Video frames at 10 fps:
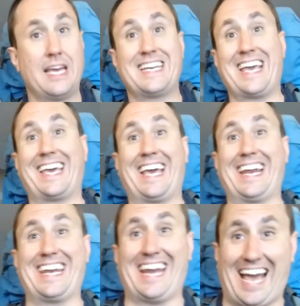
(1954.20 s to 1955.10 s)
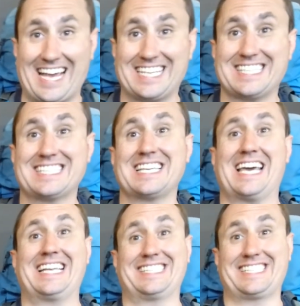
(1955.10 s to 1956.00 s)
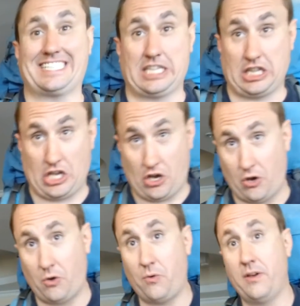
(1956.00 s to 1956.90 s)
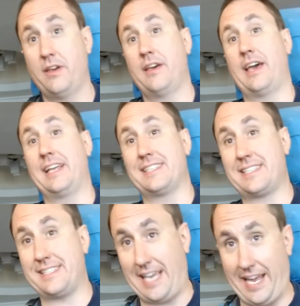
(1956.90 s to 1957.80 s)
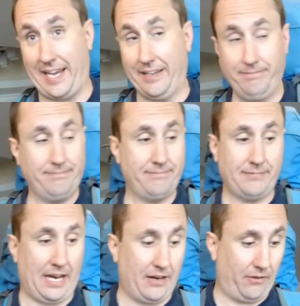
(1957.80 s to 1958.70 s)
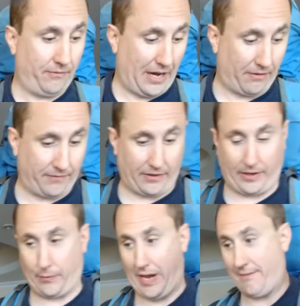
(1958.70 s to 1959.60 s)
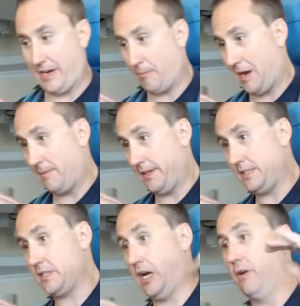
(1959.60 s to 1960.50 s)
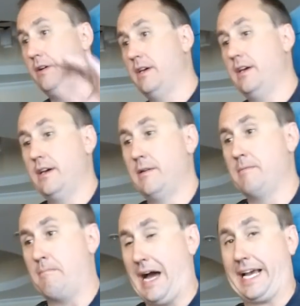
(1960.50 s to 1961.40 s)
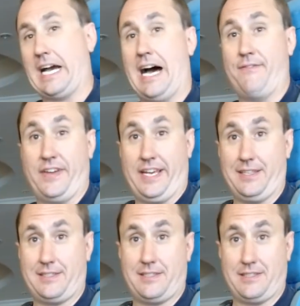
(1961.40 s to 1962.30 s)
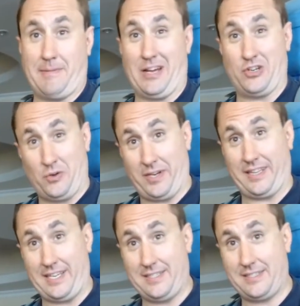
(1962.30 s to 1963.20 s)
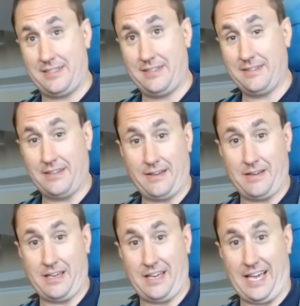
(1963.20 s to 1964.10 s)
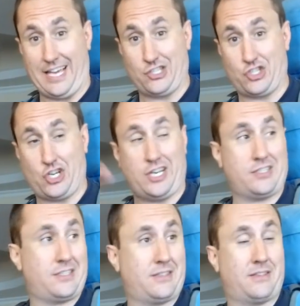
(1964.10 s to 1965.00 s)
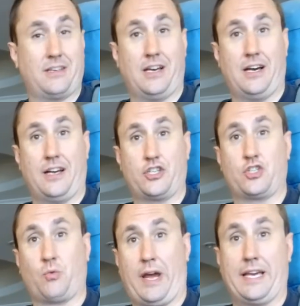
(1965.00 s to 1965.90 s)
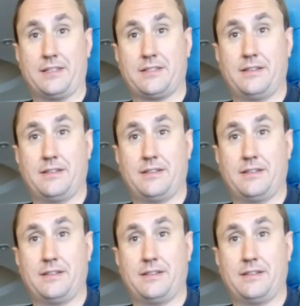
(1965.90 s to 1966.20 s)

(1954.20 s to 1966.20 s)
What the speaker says: taking it nice and slow and steady. I don't feel like we have any problem with this. So my confidence about doing this has just raised.